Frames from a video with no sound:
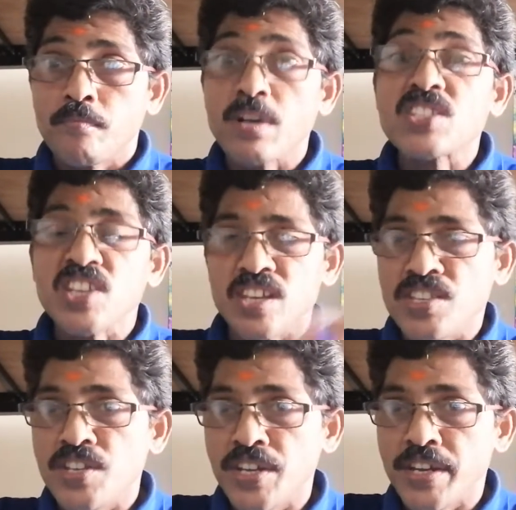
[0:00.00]
Mansang
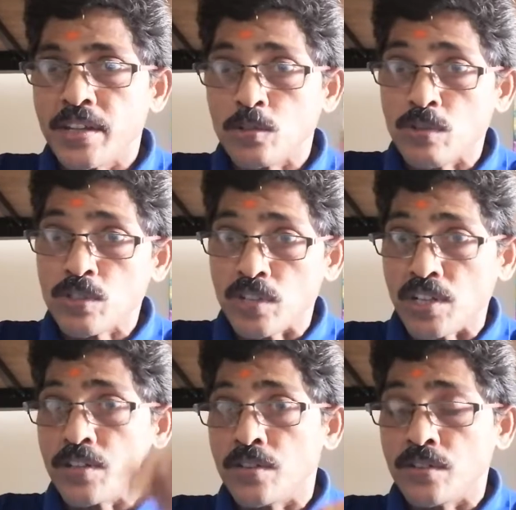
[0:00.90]
Engineering, it was
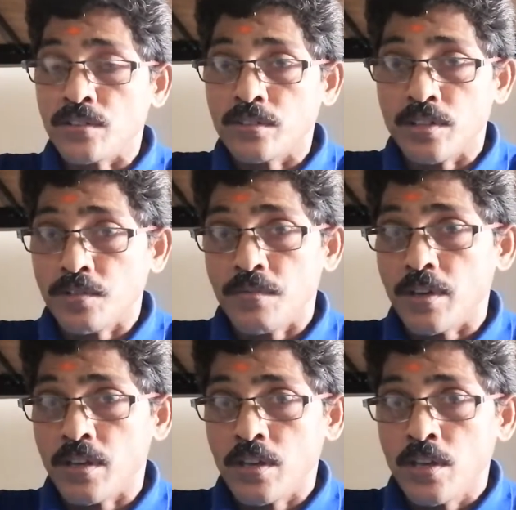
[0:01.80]

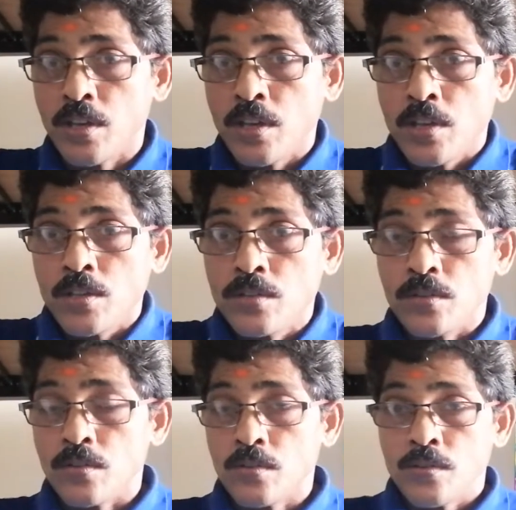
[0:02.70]
35.
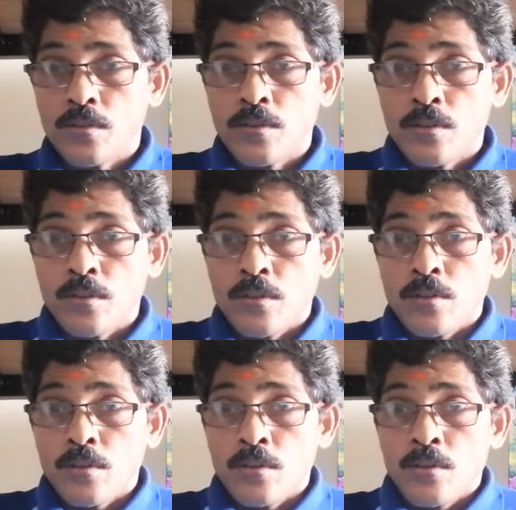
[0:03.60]
So
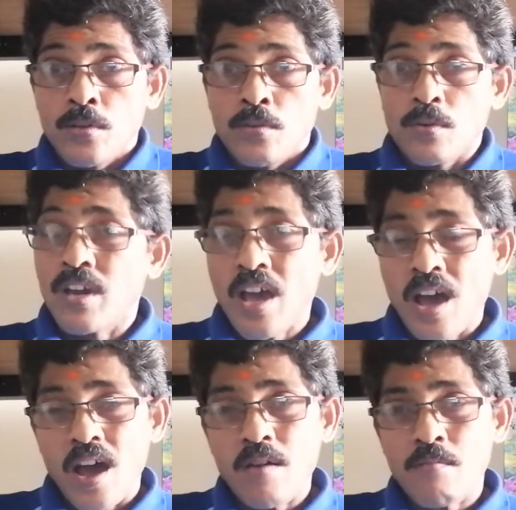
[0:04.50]
okay,
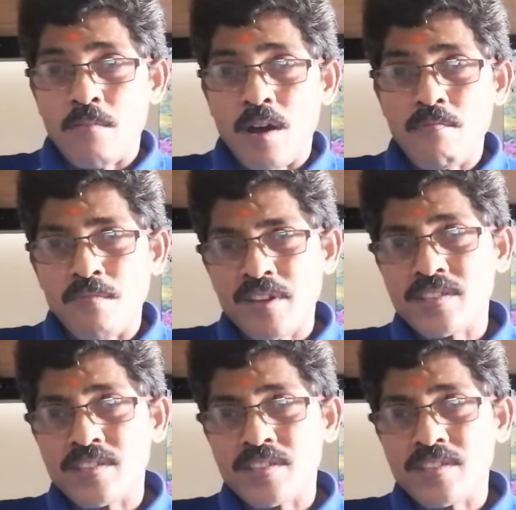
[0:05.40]
I'm very